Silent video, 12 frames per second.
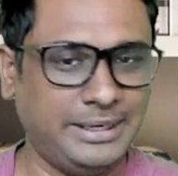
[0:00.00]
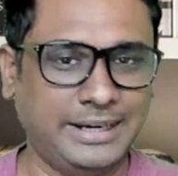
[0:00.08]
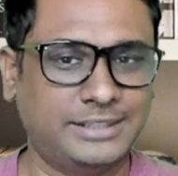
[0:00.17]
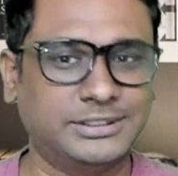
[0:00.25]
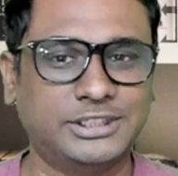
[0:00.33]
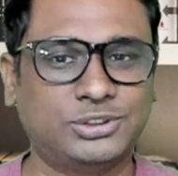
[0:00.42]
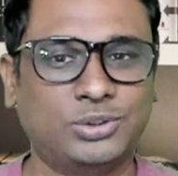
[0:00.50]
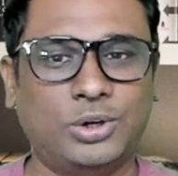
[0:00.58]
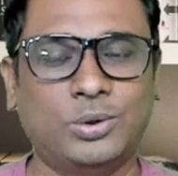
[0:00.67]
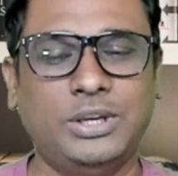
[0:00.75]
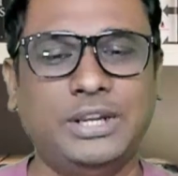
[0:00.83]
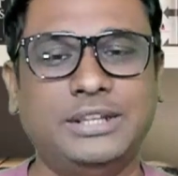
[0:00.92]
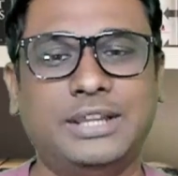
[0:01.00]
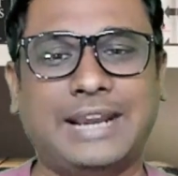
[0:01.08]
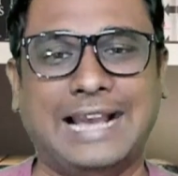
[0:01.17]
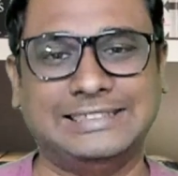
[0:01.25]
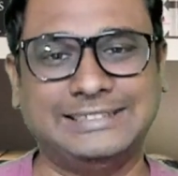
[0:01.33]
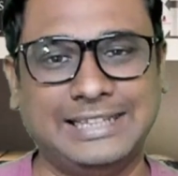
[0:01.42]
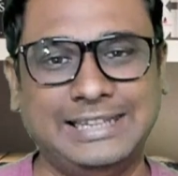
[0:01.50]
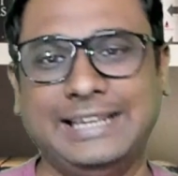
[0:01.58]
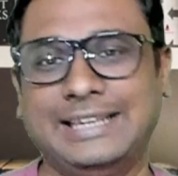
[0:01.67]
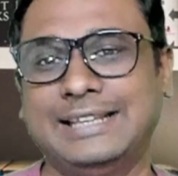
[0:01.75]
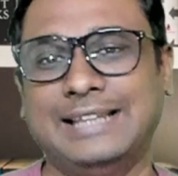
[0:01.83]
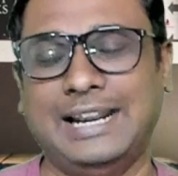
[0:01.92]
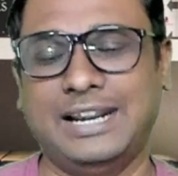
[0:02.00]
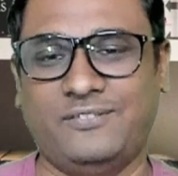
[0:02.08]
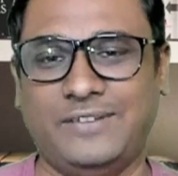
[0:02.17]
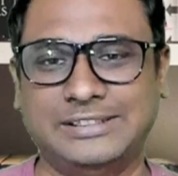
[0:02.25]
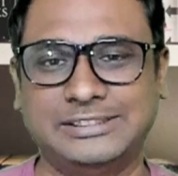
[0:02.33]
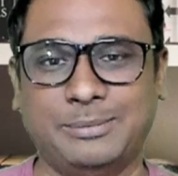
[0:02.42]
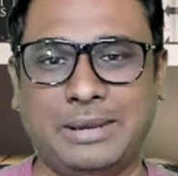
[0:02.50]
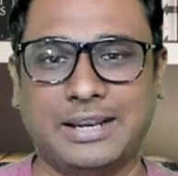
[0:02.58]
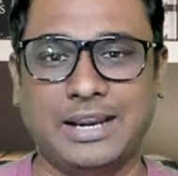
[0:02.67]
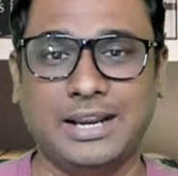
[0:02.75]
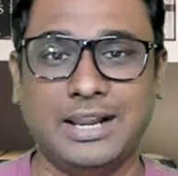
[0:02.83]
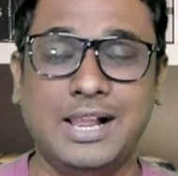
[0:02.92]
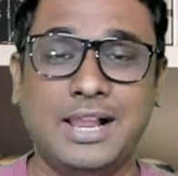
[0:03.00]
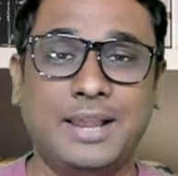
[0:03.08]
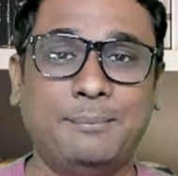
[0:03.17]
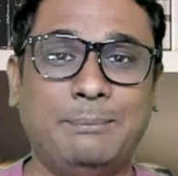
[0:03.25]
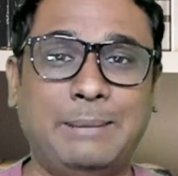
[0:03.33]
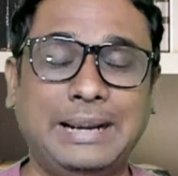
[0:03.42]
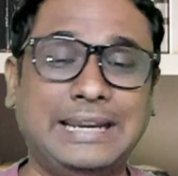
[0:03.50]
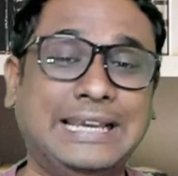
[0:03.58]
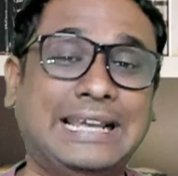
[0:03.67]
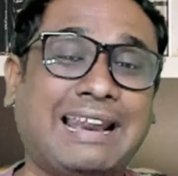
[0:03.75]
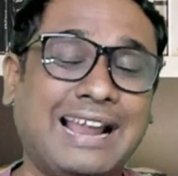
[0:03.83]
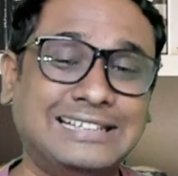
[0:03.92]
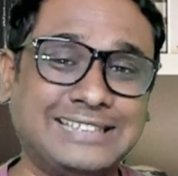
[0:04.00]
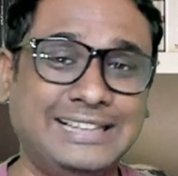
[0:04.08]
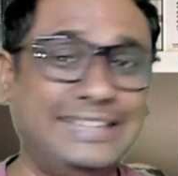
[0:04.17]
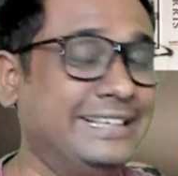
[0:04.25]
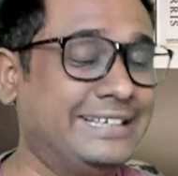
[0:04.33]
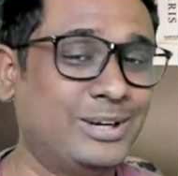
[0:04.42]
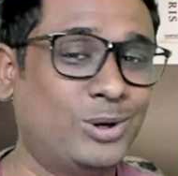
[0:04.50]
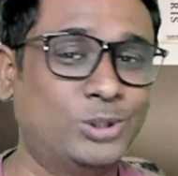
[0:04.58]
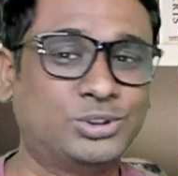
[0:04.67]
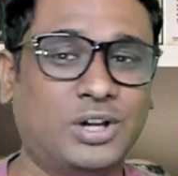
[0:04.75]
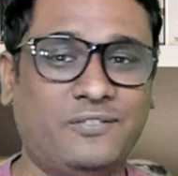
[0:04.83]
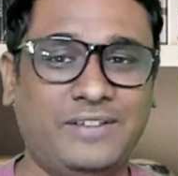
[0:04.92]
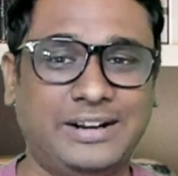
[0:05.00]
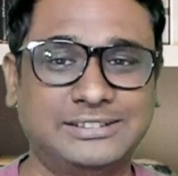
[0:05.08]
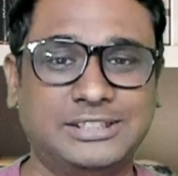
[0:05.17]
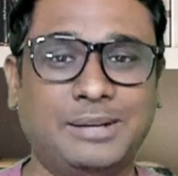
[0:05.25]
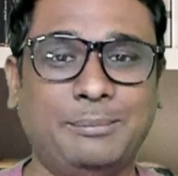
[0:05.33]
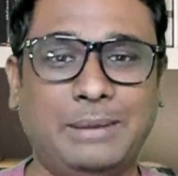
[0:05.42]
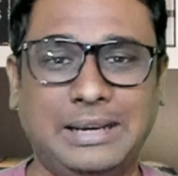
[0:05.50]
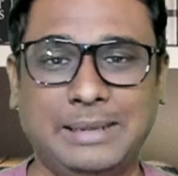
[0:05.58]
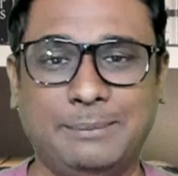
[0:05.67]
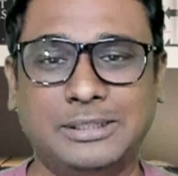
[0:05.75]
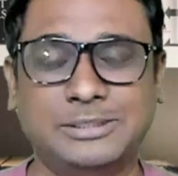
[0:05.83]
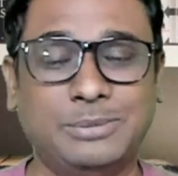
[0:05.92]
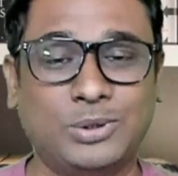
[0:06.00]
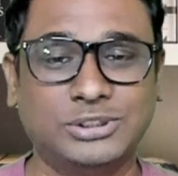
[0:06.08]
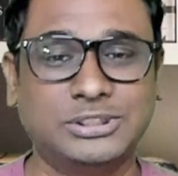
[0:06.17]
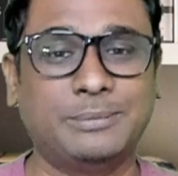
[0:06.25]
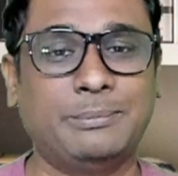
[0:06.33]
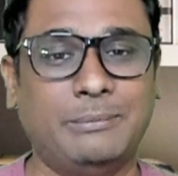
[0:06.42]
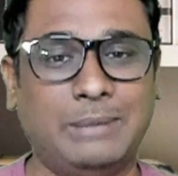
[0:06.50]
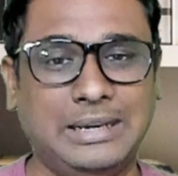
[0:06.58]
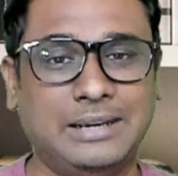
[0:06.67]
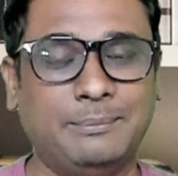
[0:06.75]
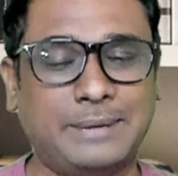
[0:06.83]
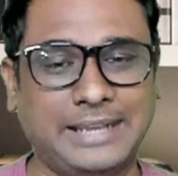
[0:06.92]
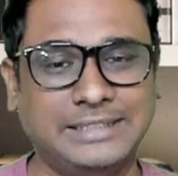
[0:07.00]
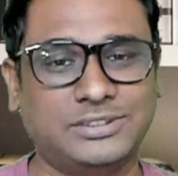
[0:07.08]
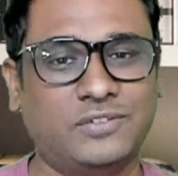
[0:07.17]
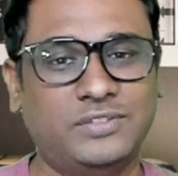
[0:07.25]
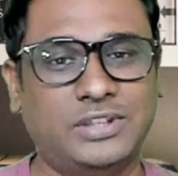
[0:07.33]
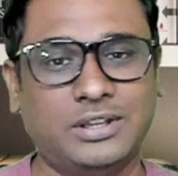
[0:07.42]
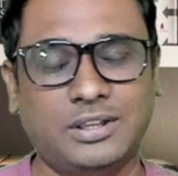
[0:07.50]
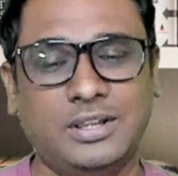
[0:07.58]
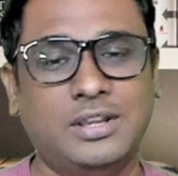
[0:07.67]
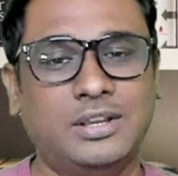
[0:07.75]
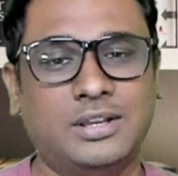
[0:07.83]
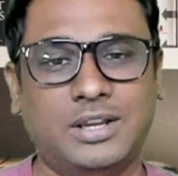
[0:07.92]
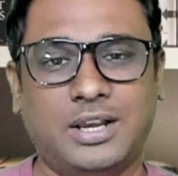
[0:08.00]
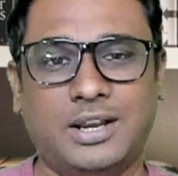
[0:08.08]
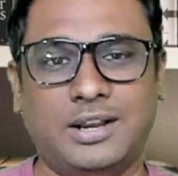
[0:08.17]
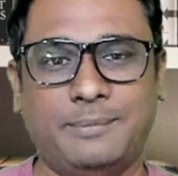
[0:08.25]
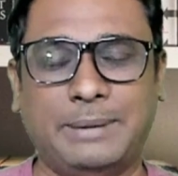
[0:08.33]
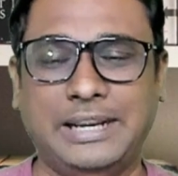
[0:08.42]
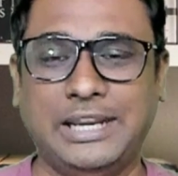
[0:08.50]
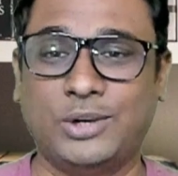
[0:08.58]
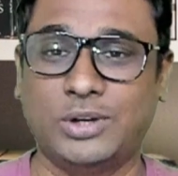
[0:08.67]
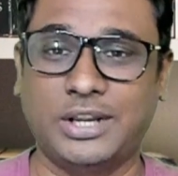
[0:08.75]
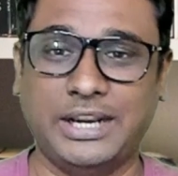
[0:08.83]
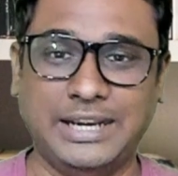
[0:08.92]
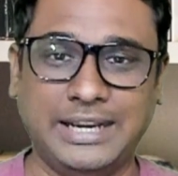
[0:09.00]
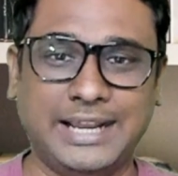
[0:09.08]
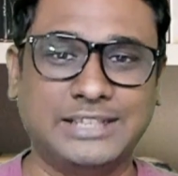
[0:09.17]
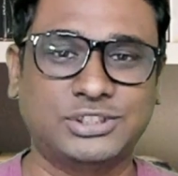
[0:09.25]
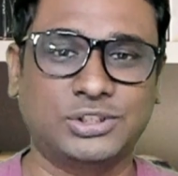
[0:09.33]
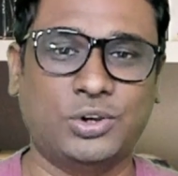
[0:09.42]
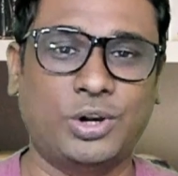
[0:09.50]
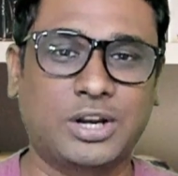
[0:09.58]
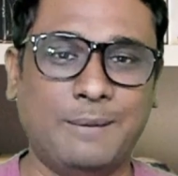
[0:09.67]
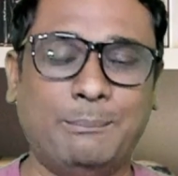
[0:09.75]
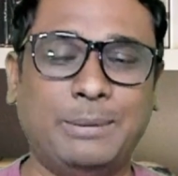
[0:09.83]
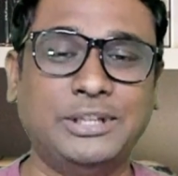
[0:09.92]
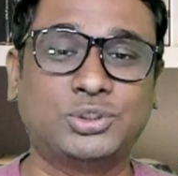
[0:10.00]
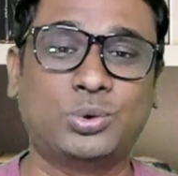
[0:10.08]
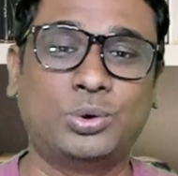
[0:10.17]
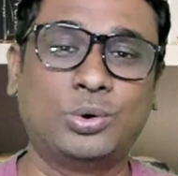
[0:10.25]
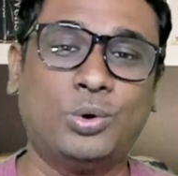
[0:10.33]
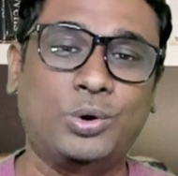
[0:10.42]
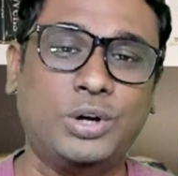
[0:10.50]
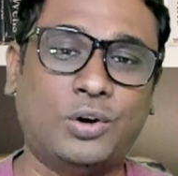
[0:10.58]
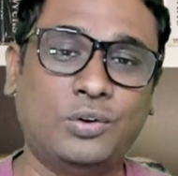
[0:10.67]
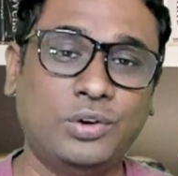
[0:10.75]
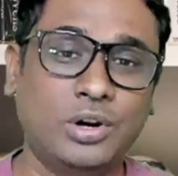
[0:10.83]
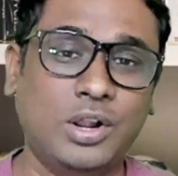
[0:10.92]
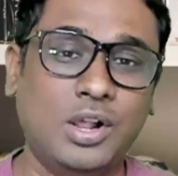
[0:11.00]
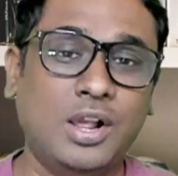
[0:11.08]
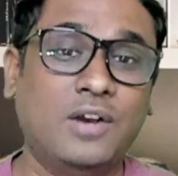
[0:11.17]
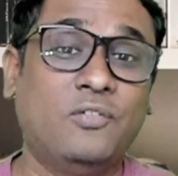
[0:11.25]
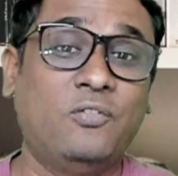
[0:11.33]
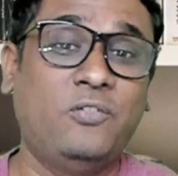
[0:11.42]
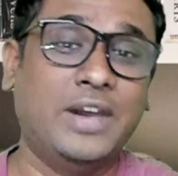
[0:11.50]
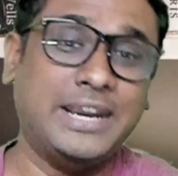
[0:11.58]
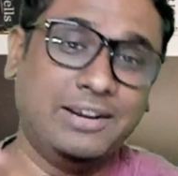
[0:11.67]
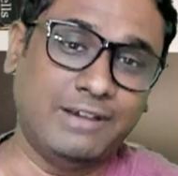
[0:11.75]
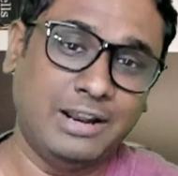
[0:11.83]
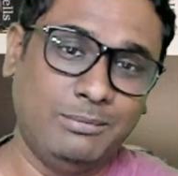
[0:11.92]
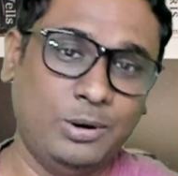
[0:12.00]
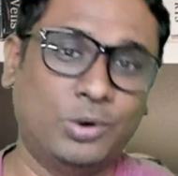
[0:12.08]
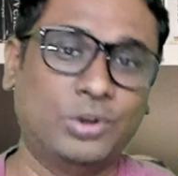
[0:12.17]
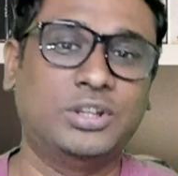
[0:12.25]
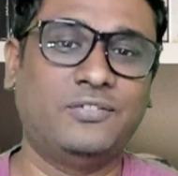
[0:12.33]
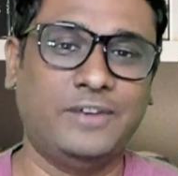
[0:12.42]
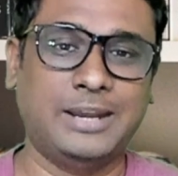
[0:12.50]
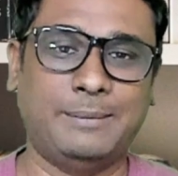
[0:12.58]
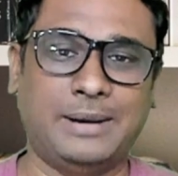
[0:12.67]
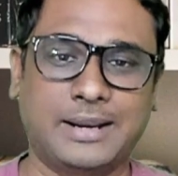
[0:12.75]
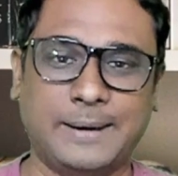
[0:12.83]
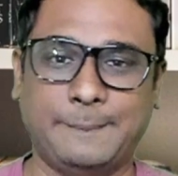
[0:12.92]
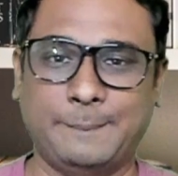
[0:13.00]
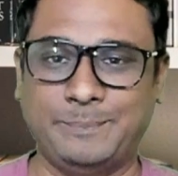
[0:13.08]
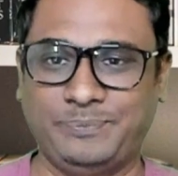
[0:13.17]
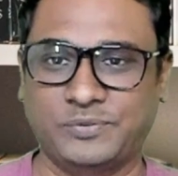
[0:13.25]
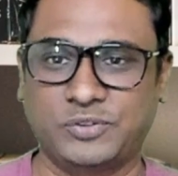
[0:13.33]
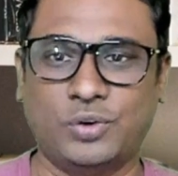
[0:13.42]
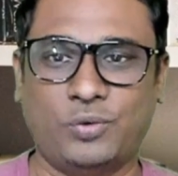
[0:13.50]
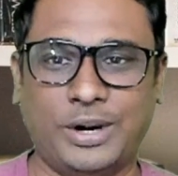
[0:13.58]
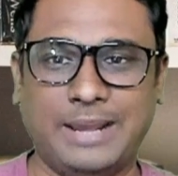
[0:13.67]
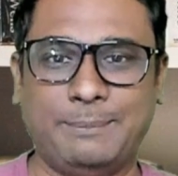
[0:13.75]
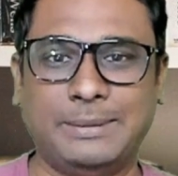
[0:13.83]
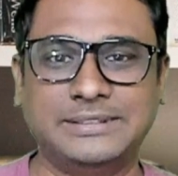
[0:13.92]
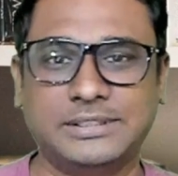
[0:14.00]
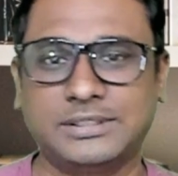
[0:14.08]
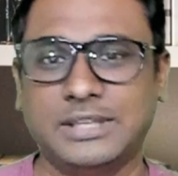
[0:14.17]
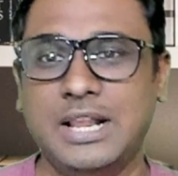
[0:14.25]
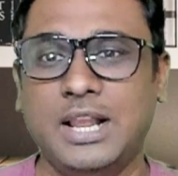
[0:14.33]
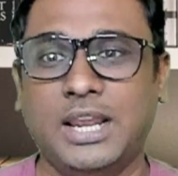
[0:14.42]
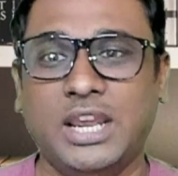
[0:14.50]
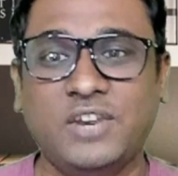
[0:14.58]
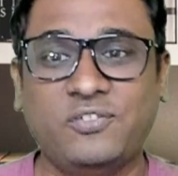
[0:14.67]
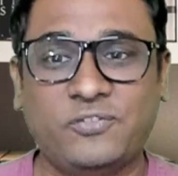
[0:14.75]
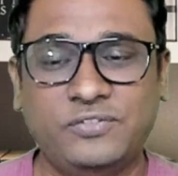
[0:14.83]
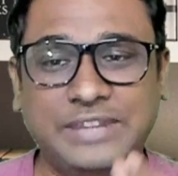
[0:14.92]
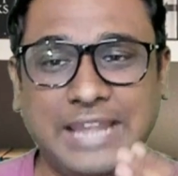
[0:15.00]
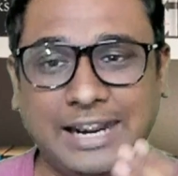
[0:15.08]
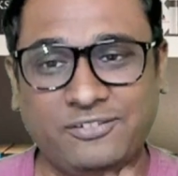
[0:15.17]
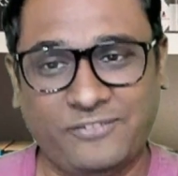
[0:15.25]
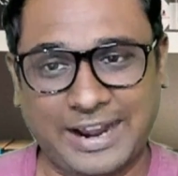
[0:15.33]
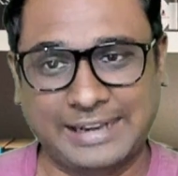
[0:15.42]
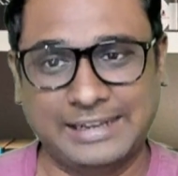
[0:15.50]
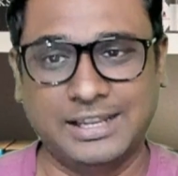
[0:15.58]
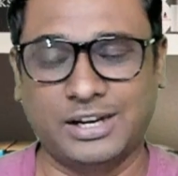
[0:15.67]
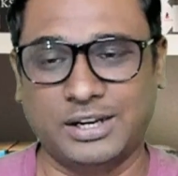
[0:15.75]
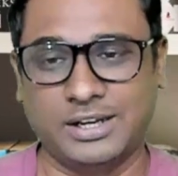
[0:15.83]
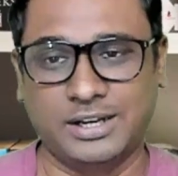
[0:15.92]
it's not only the rational thinking that affects the market, but irrational thinking also affects the multiples, because the price of the particular index or companies could go down very well below the fair market. So what happens is, if that factor